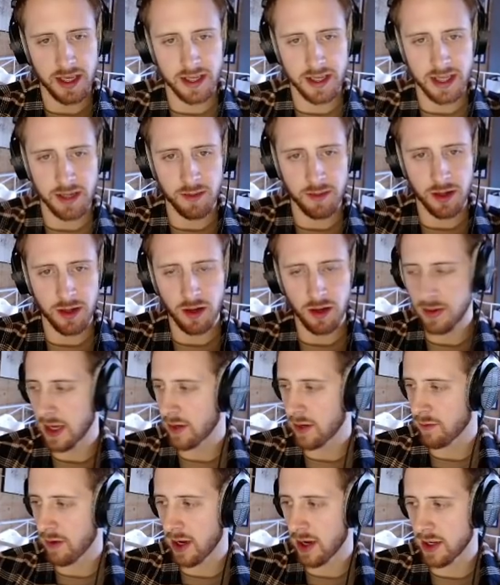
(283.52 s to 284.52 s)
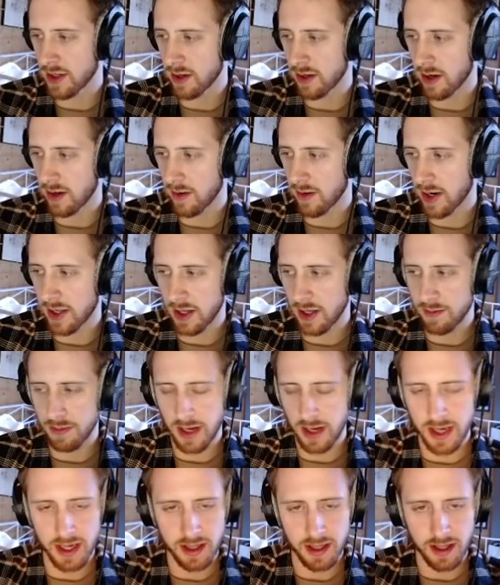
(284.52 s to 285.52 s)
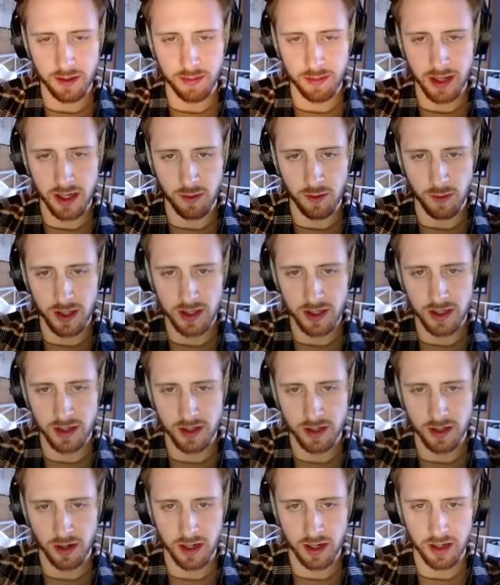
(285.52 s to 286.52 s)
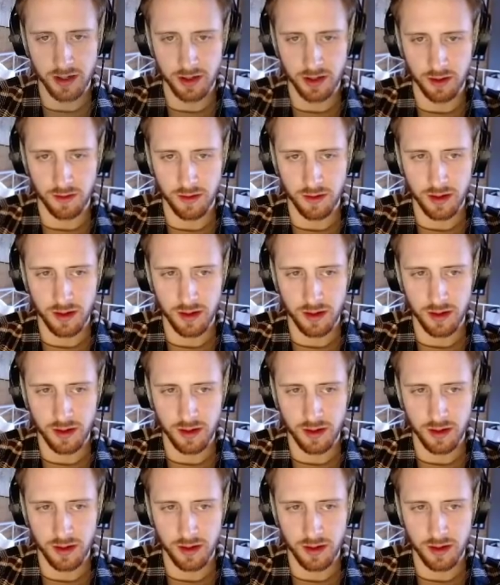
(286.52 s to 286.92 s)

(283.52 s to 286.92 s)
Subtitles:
team are not playing Ryan Zarya, right? They're playing Winston Zarya, so